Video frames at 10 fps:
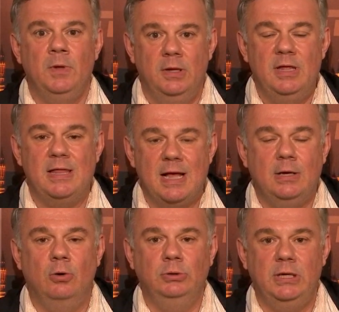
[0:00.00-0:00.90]
that
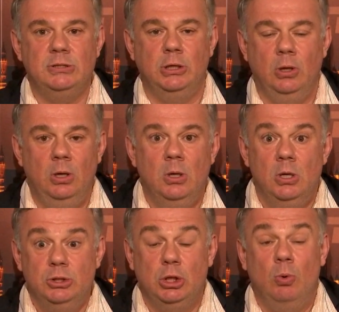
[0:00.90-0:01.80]
Conte is going
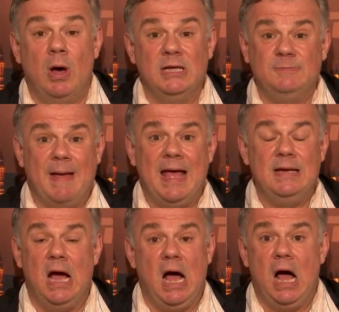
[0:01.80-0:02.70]
to want to spend?